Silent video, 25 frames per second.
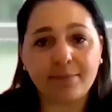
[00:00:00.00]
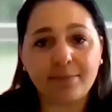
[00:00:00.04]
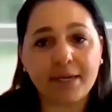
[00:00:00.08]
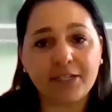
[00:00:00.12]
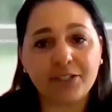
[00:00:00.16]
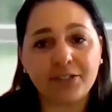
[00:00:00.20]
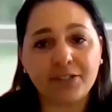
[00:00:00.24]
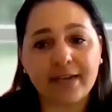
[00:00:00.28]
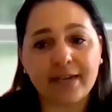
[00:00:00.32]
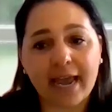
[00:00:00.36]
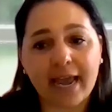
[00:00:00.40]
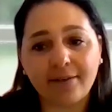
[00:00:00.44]
and
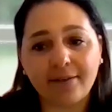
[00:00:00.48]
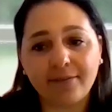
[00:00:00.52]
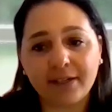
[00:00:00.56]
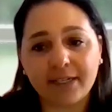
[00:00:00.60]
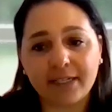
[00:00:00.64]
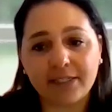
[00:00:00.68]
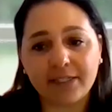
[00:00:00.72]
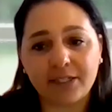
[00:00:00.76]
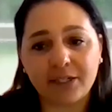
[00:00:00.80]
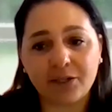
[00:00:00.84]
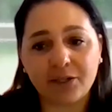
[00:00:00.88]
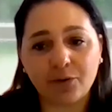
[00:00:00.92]
patient
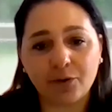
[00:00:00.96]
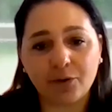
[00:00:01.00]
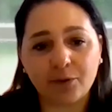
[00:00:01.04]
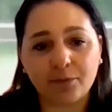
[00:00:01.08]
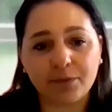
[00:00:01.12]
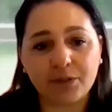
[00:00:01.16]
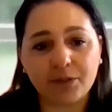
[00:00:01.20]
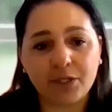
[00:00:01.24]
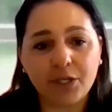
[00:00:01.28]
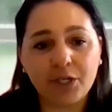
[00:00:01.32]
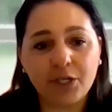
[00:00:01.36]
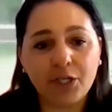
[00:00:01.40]
advocacy
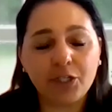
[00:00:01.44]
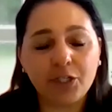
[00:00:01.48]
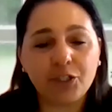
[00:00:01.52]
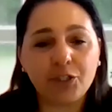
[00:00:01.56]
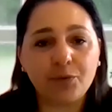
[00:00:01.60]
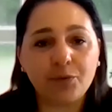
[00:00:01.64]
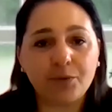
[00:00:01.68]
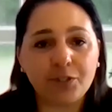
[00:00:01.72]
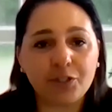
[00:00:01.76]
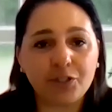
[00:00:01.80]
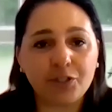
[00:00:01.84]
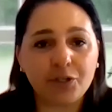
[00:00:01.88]
groups
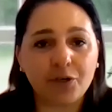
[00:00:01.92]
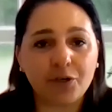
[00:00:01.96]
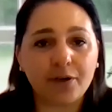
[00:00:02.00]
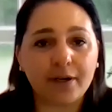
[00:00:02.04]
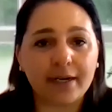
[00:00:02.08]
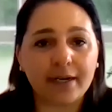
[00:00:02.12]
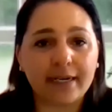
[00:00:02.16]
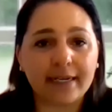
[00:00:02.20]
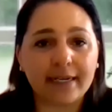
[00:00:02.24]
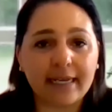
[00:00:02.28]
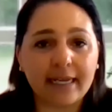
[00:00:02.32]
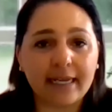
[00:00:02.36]
to ensure
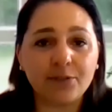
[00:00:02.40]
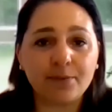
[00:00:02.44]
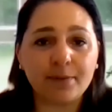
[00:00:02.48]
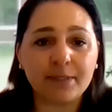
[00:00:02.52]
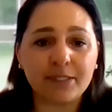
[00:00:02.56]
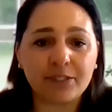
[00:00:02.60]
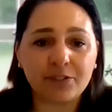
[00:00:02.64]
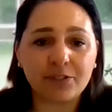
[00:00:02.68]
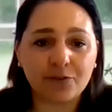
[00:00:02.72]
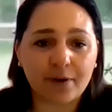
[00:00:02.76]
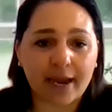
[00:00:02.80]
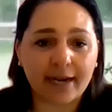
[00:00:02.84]

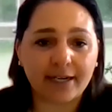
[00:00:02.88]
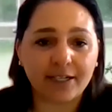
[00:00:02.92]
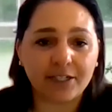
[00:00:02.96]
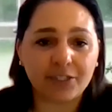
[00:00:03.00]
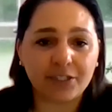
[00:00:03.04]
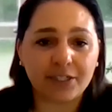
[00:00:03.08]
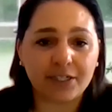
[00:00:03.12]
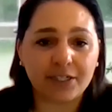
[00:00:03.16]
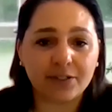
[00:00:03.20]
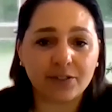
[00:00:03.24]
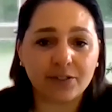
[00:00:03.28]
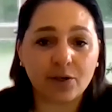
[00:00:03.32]
engagement
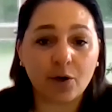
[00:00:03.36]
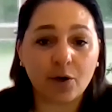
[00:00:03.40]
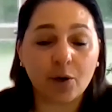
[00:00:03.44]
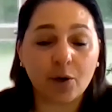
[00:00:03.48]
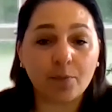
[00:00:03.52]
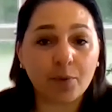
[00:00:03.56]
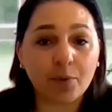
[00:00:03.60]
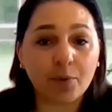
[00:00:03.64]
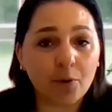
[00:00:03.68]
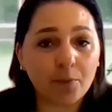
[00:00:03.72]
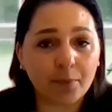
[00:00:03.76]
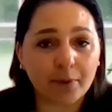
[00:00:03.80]
strategies are
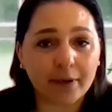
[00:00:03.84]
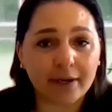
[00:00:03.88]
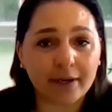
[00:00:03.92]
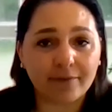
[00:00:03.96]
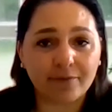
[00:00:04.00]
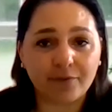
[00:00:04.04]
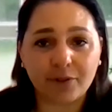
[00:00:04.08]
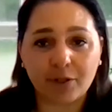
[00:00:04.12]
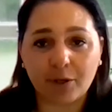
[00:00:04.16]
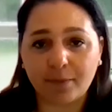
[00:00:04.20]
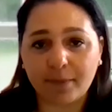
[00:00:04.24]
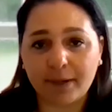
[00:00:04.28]
appropriate
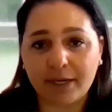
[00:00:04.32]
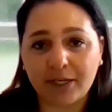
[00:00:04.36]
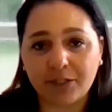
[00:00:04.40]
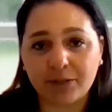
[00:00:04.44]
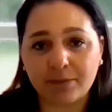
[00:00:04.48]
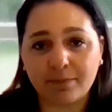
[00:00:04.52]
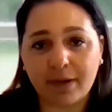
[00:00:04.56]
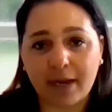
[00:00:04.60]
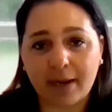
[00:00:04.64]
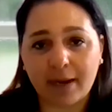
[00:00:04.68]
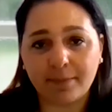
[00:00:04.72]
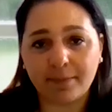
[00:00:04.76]
for their
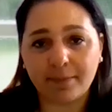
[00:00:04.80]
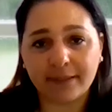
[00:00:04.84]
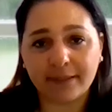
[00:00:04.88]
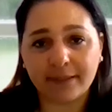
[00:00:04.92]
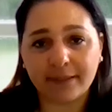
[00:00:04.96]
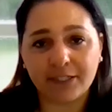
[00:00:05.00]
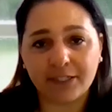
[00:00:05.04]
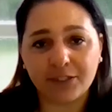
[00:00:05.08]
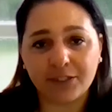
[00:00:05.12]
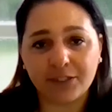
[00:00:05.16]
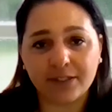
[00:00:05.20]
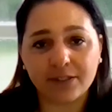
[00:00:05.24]
patient
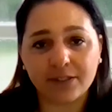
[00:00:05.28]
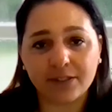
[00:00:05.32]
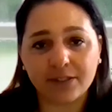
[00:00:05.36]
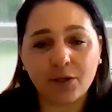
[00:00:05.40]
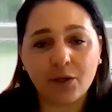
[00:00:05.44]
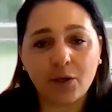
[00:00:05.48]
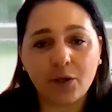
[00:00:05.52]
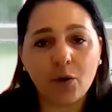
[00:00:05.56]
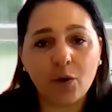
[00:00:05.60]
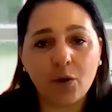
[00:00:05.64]
populations,